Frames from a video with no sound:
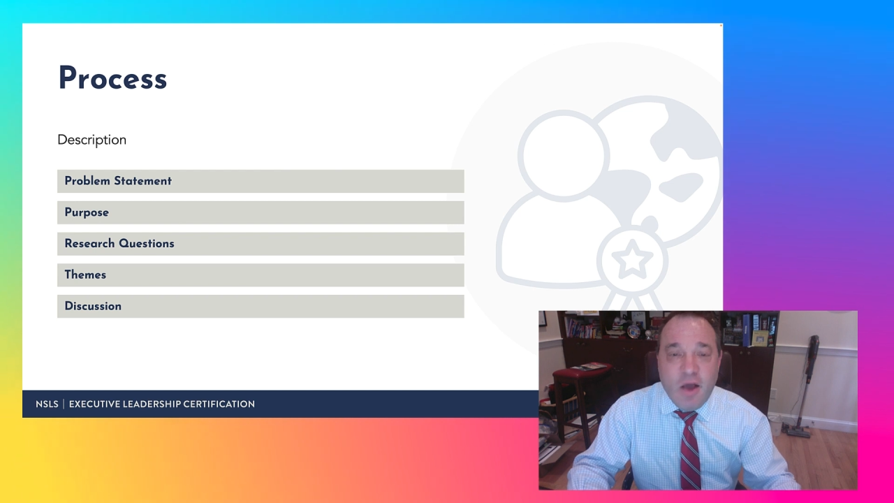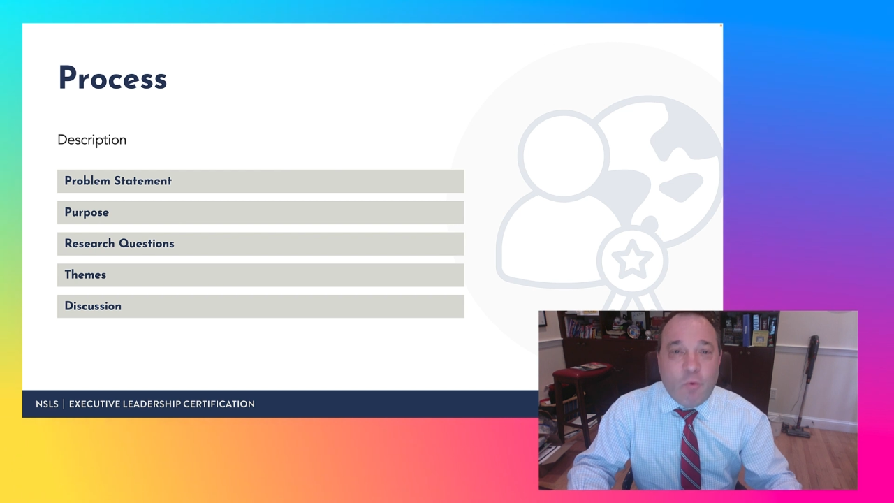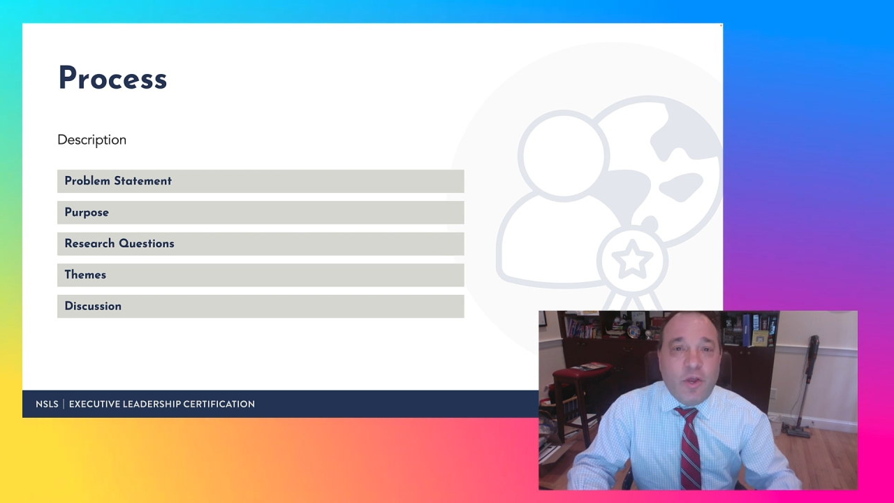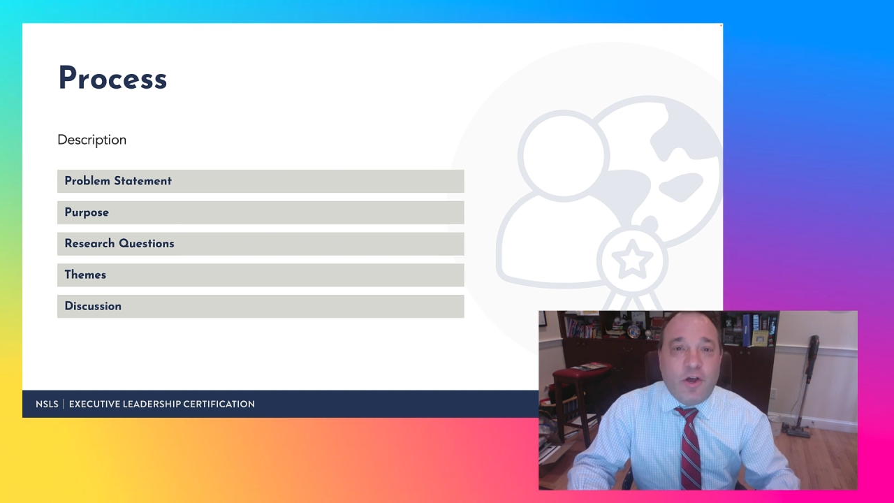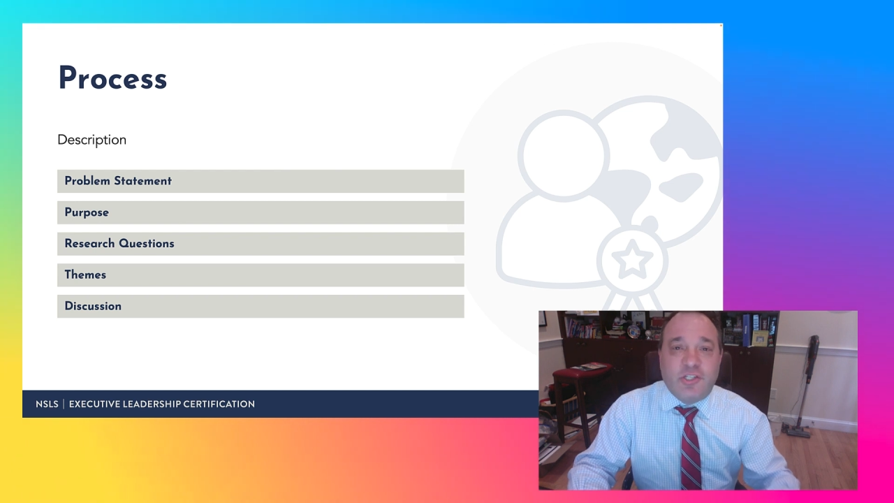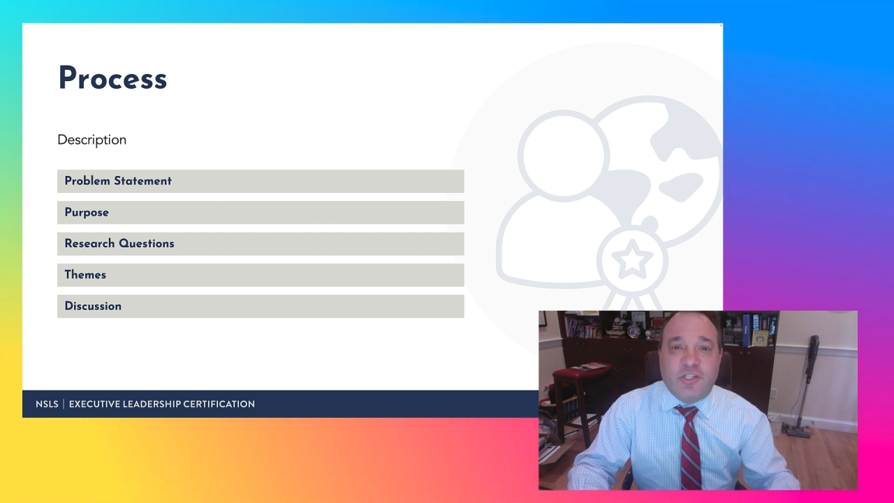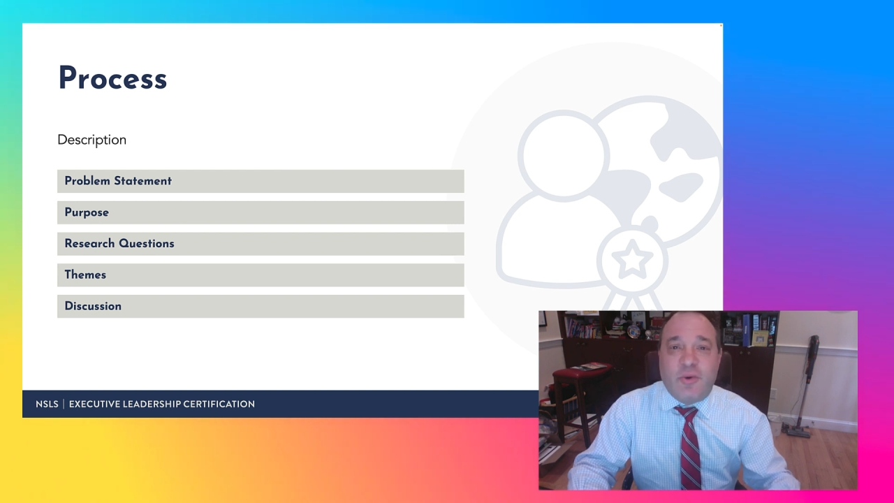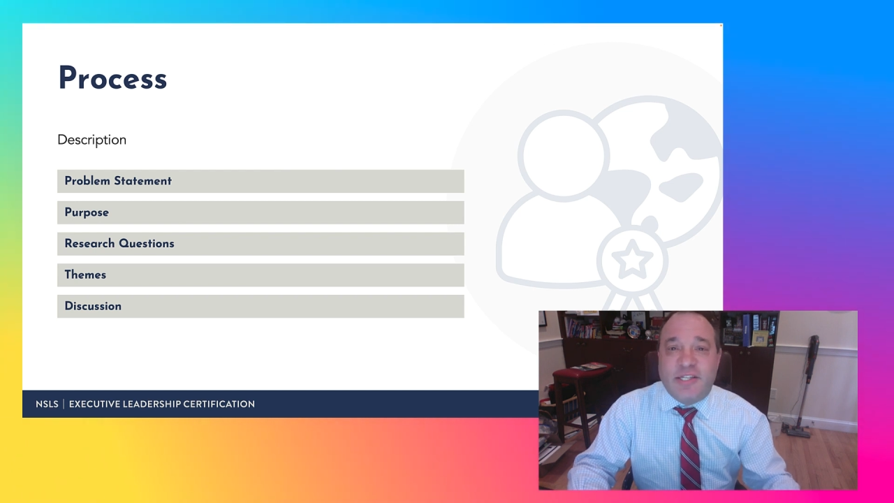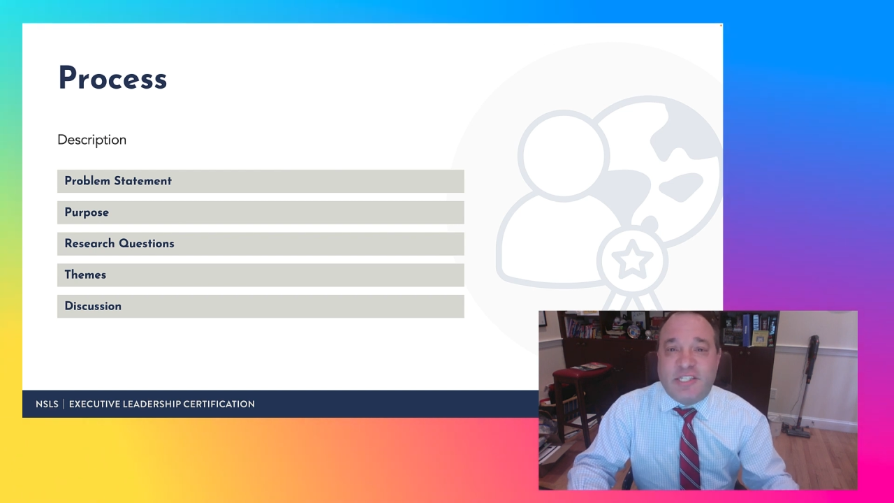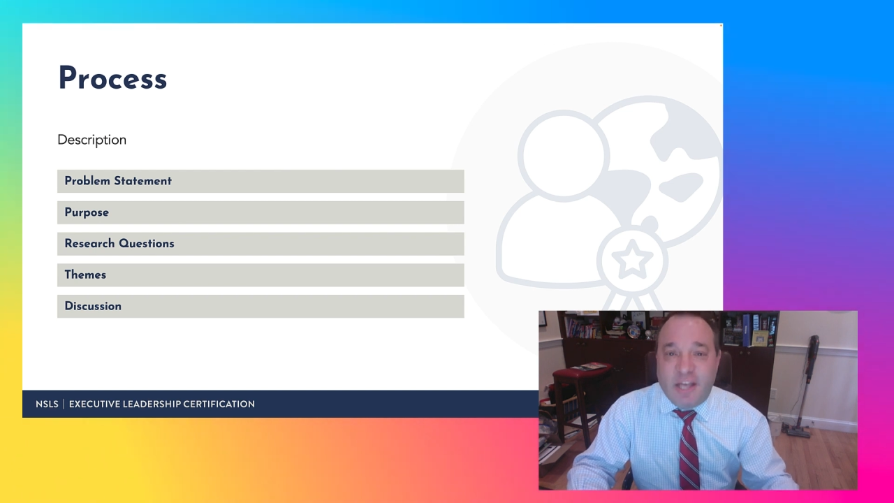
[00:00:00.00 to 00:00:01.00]
We also
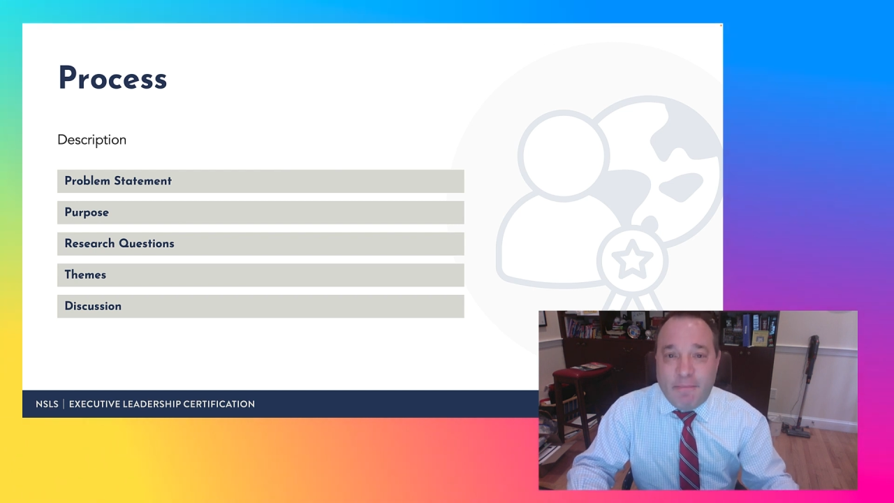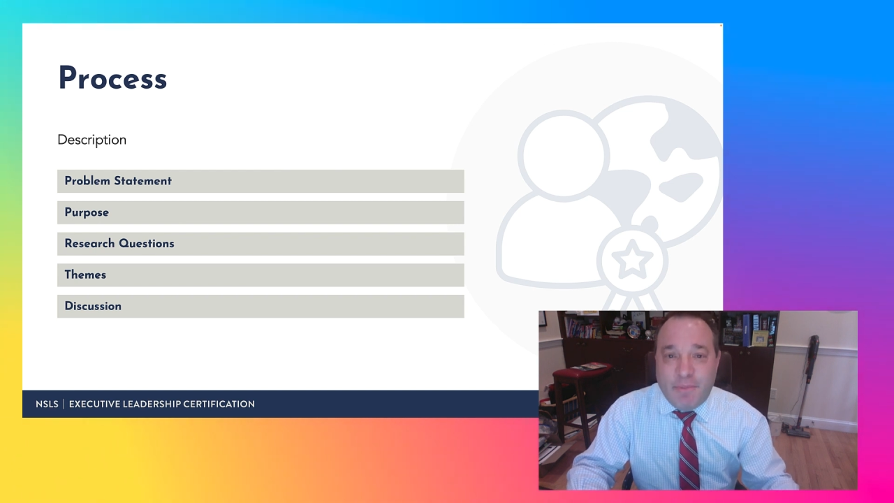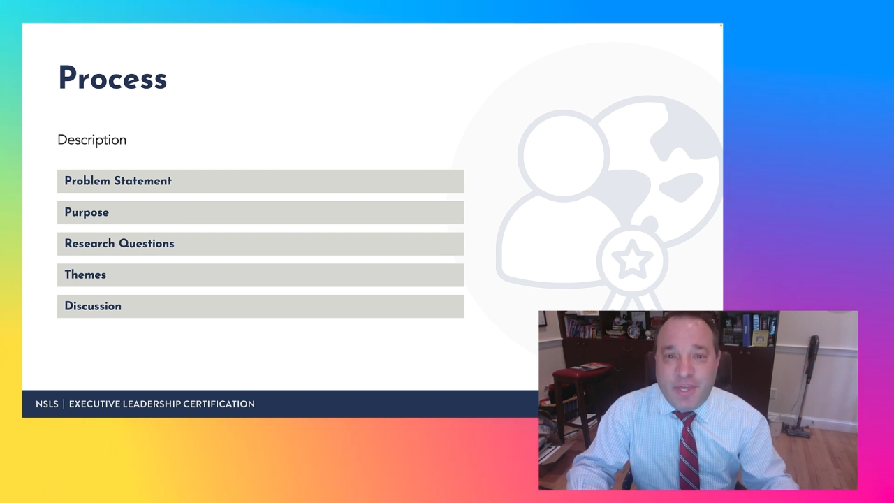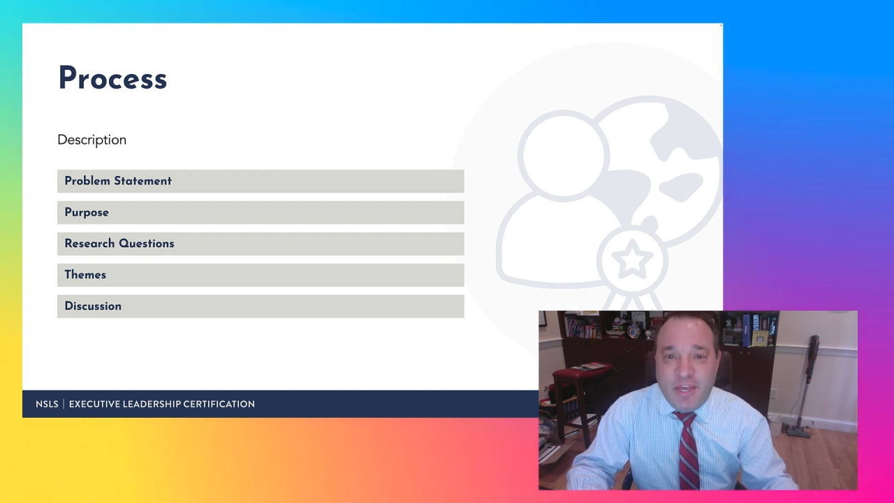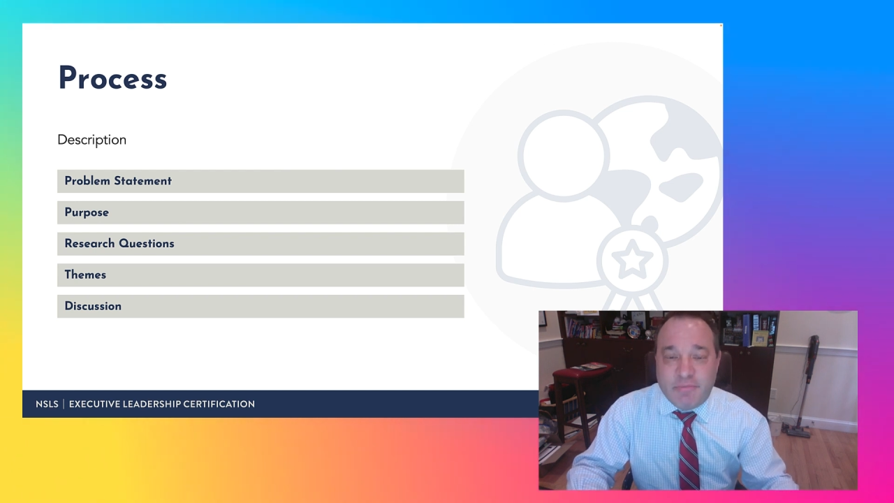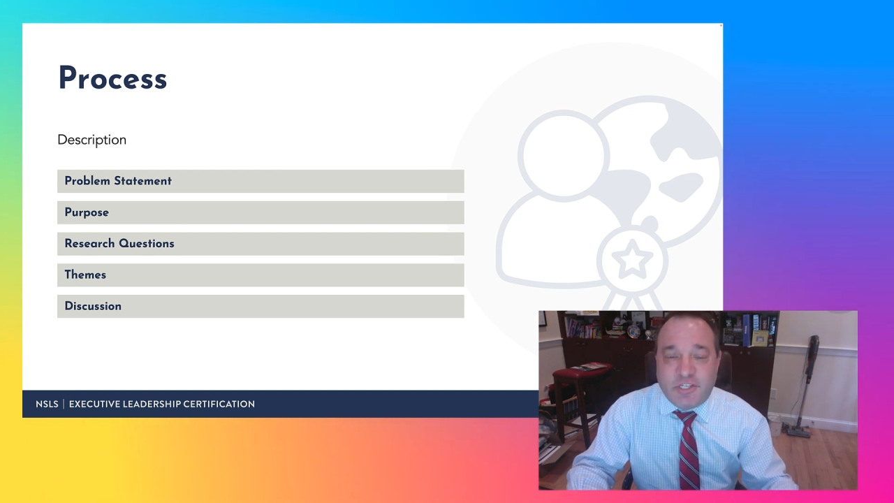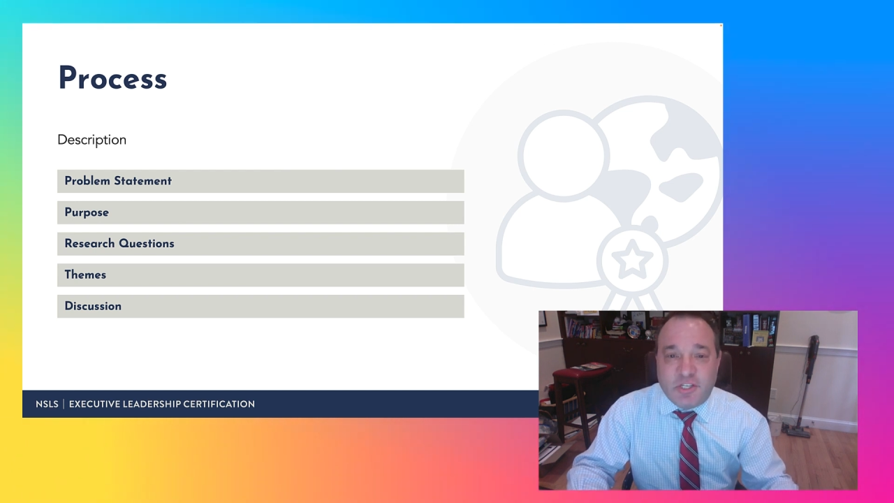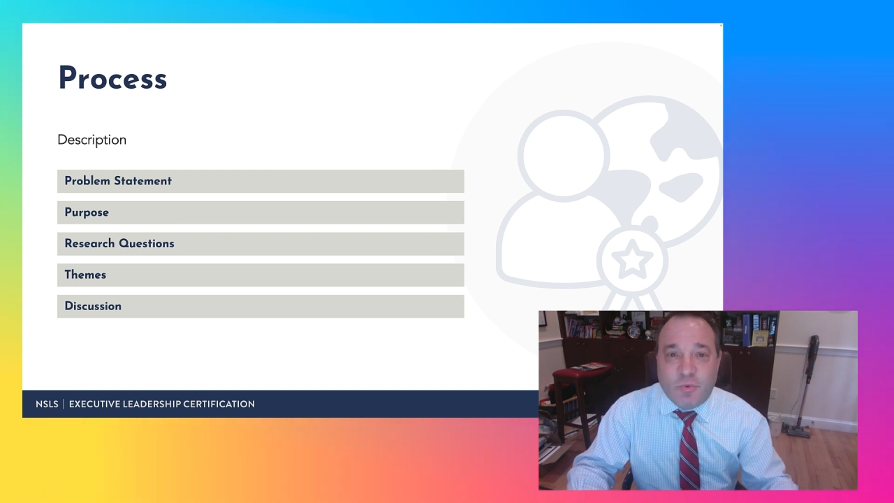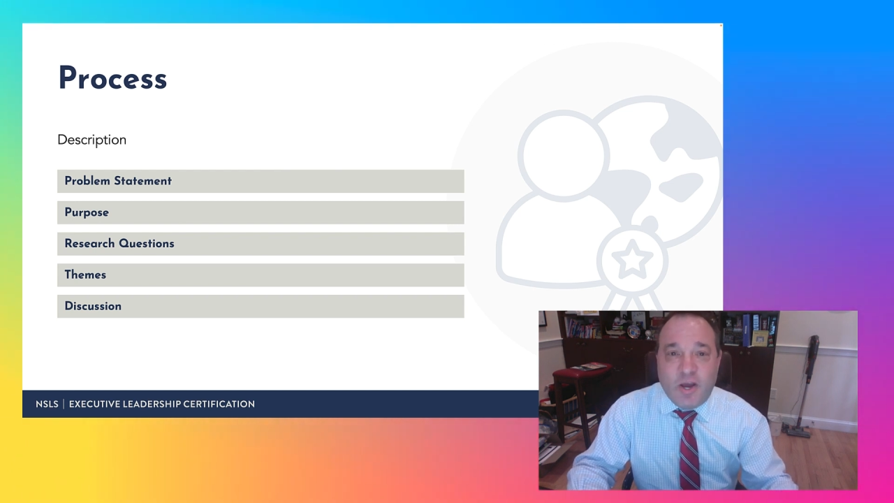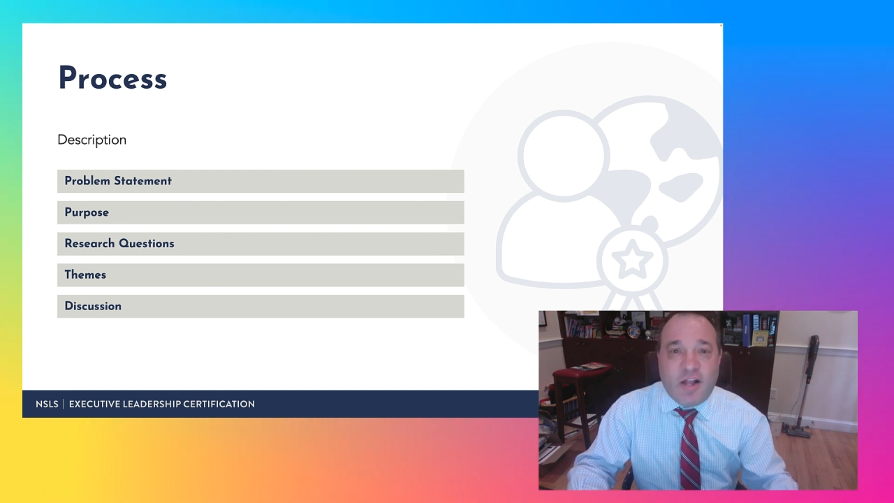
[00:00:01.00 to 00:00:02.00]
had sub themes
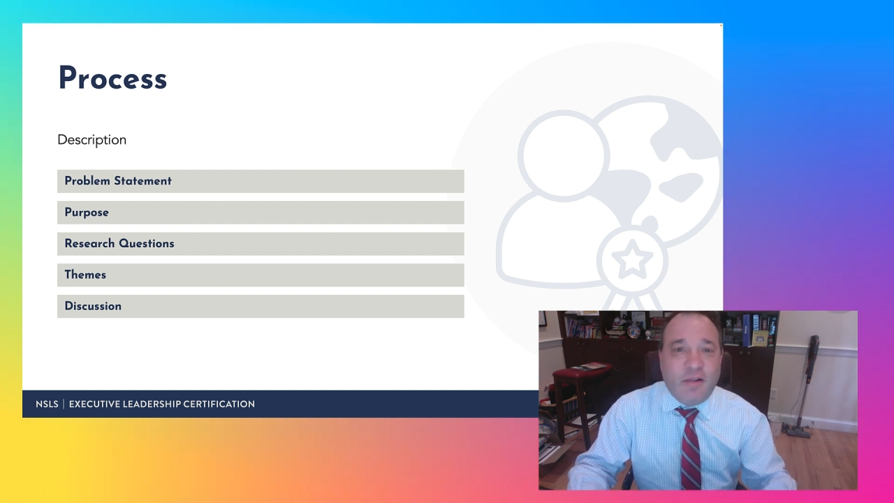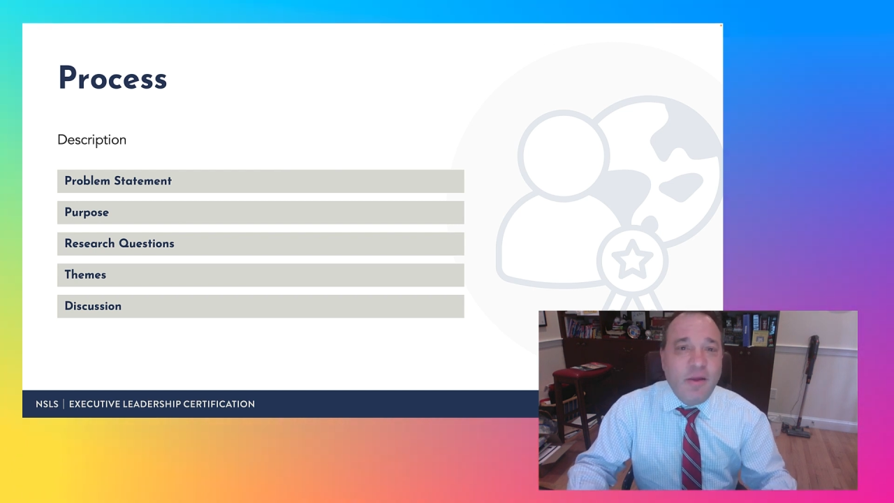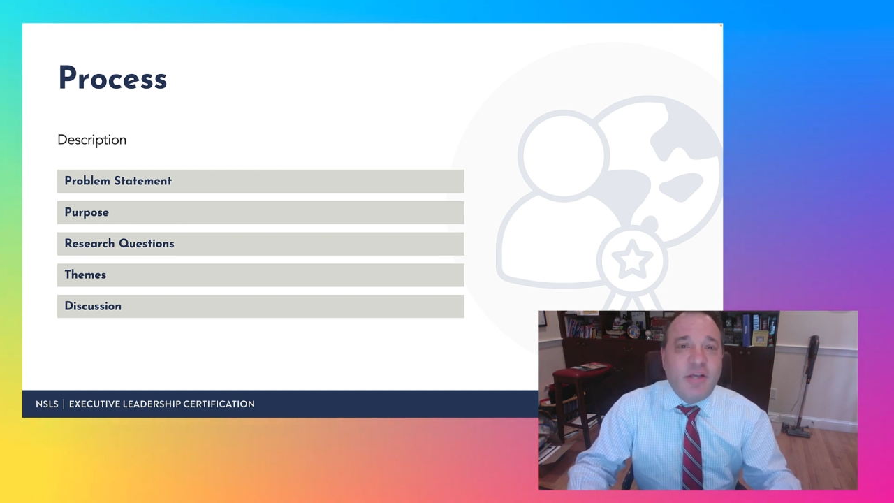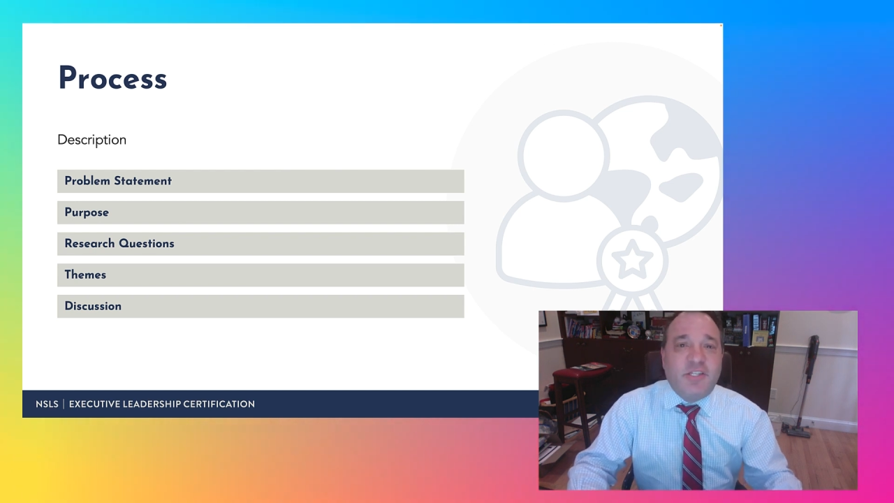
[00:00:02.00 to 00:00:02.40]
as well.